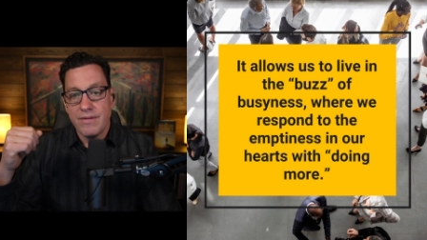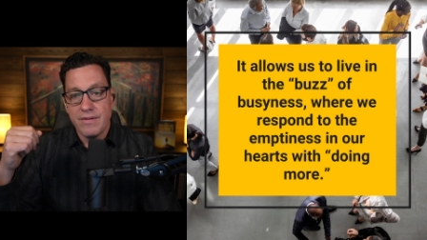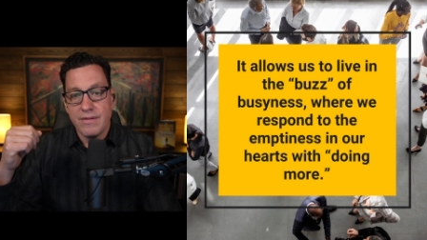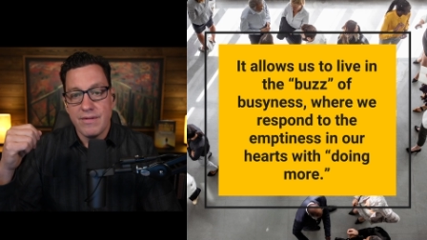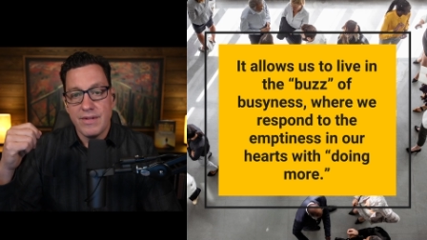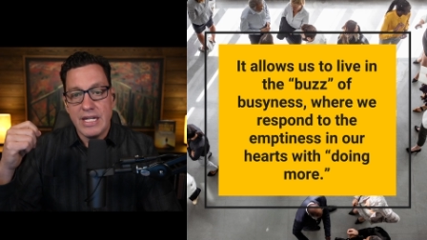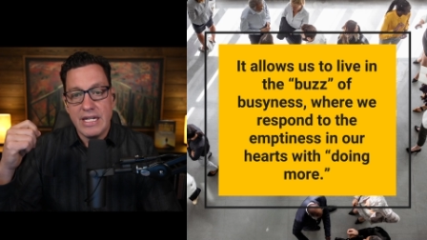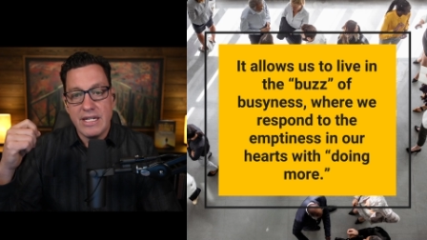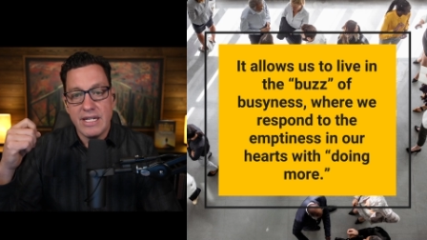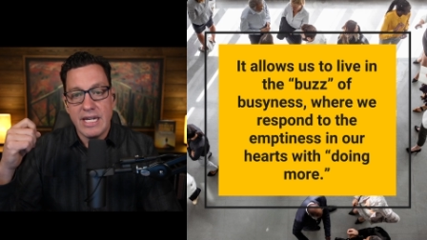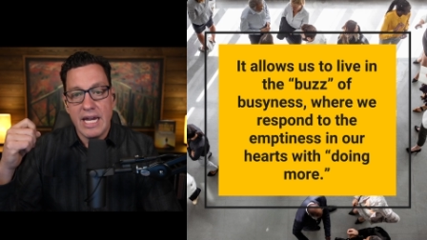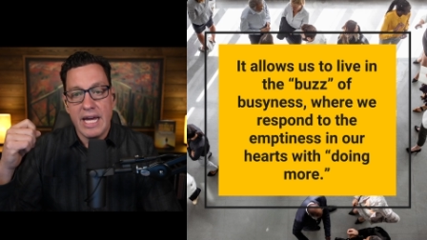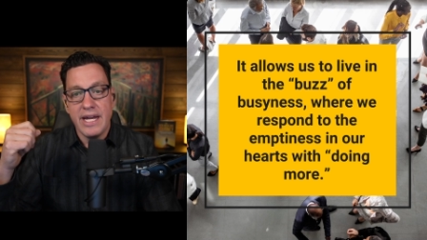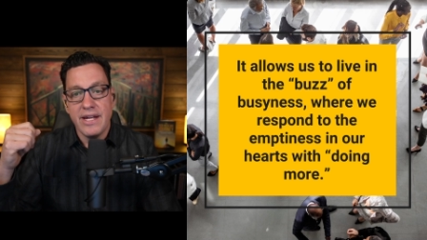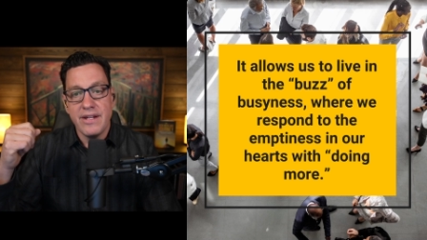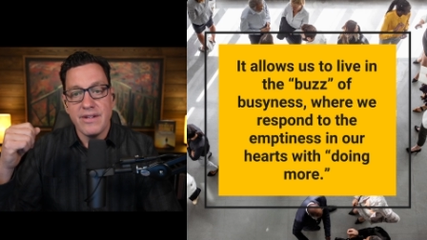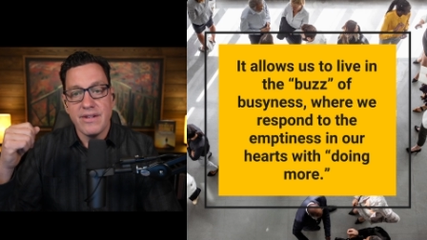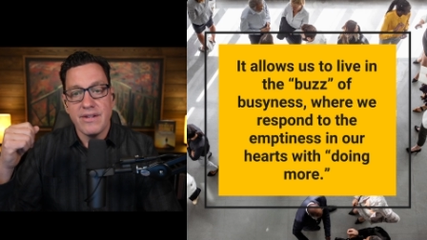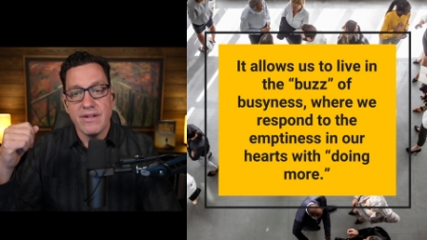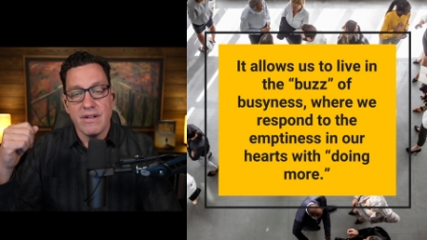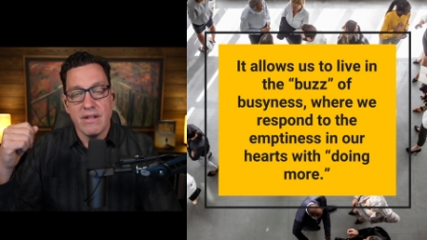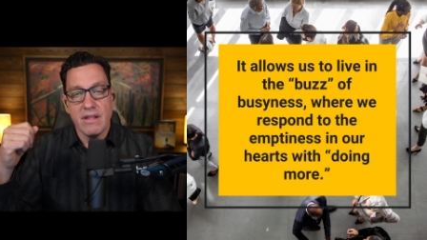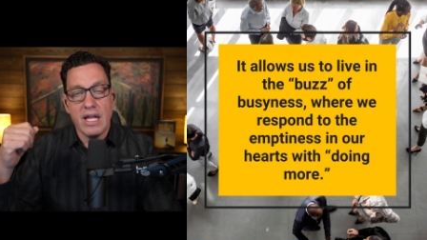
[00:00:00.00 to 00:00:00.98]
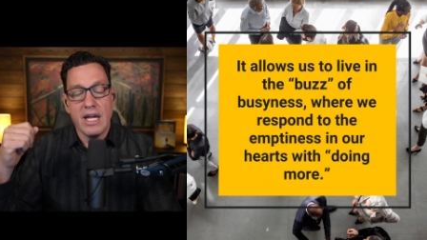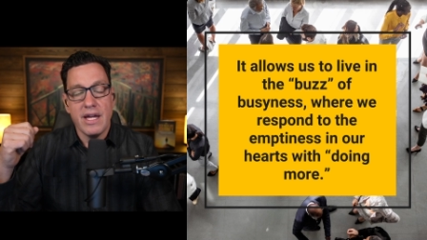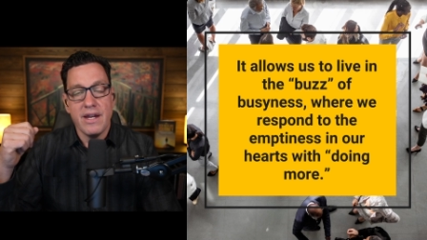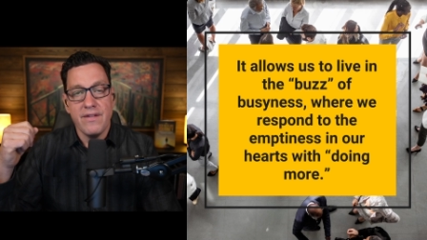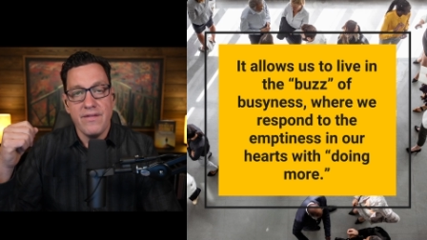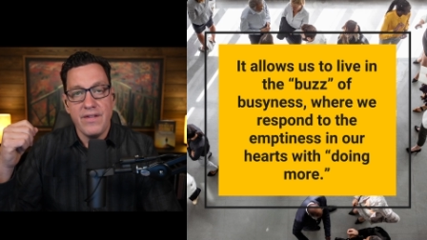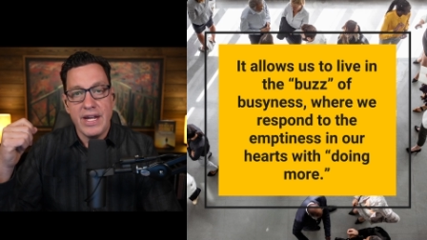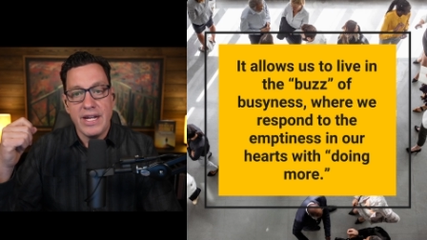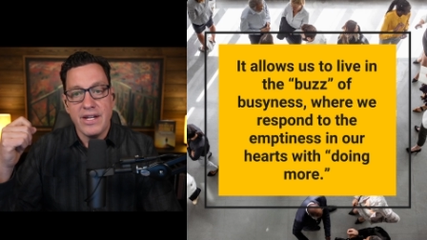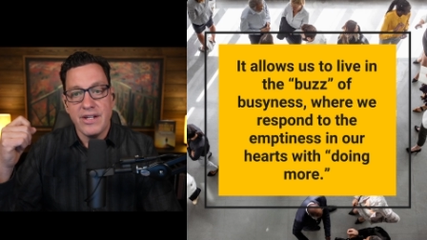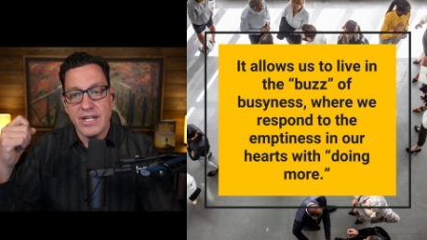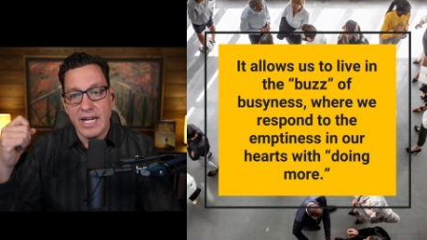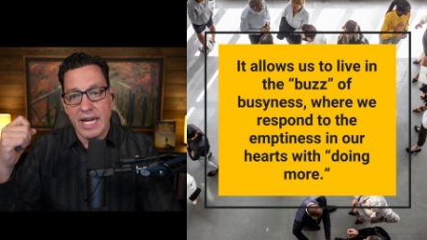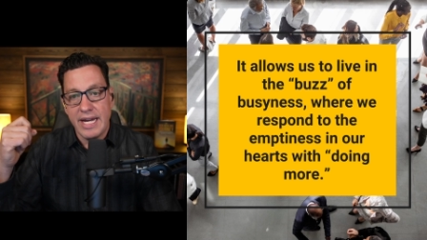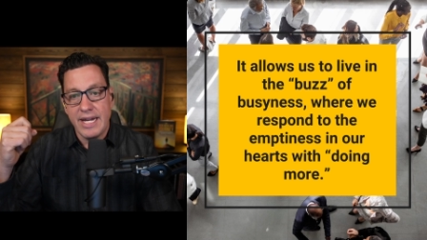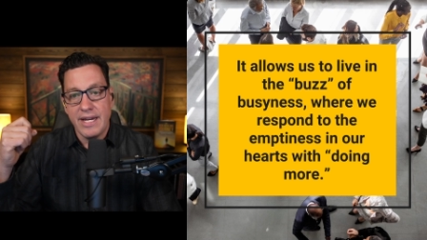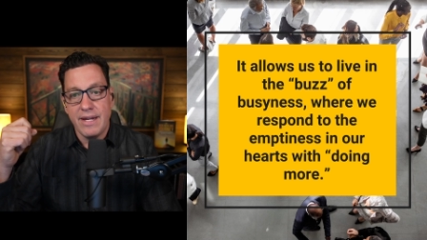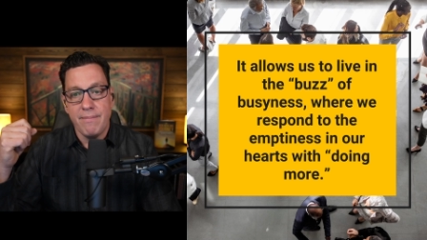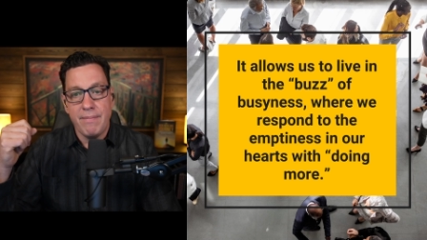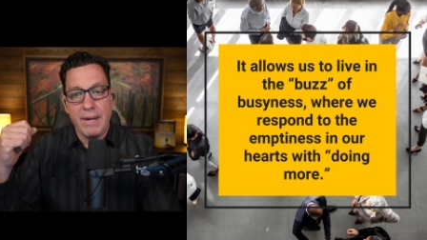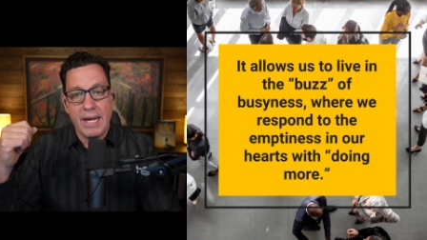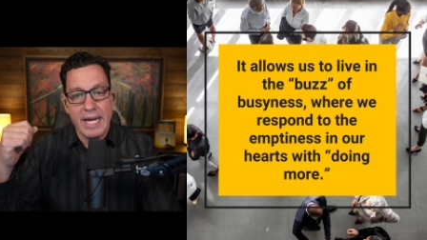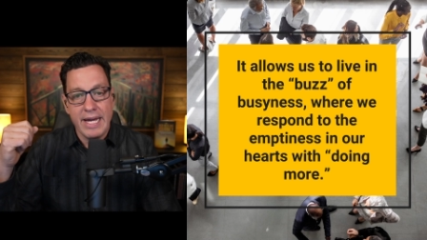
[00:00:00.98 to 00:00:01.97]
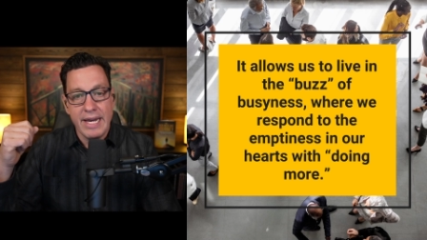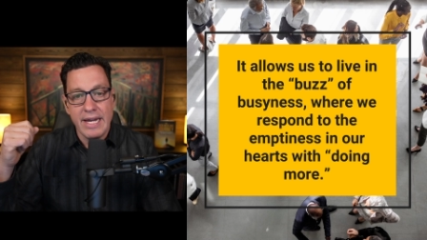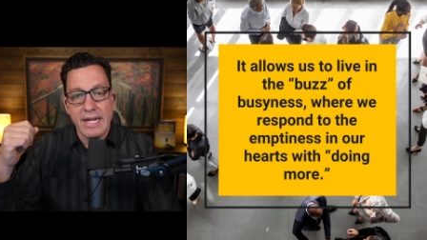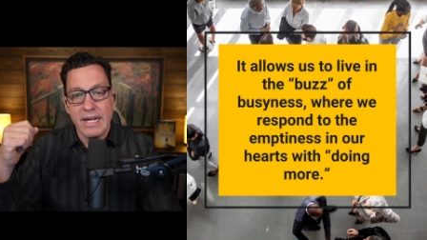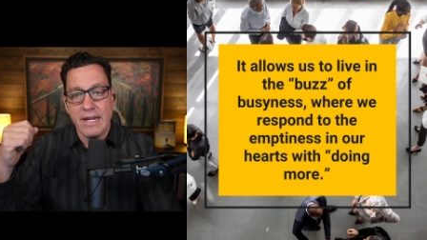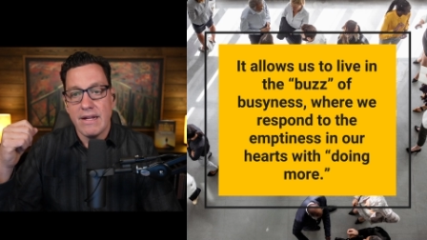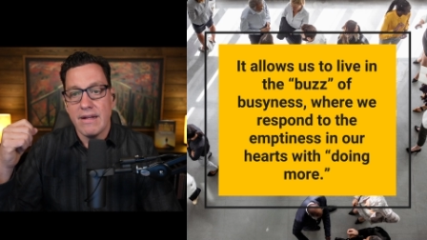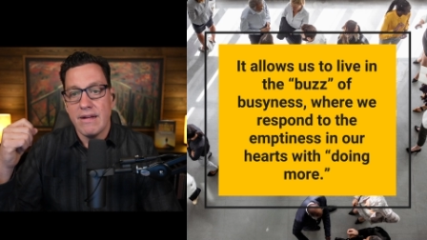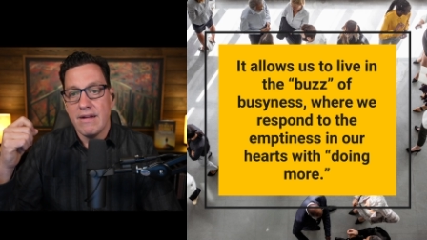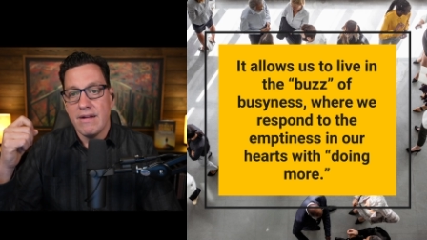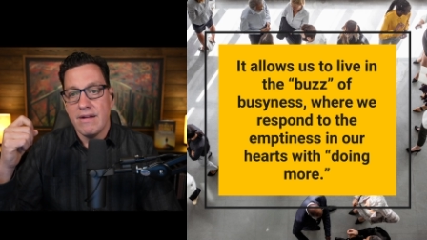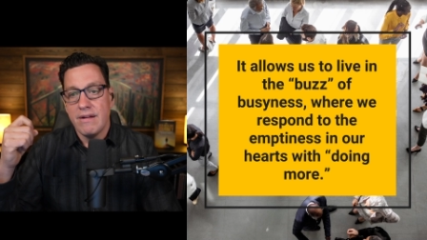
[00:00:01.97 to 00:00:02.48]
these days, a lot of anxiety, panic.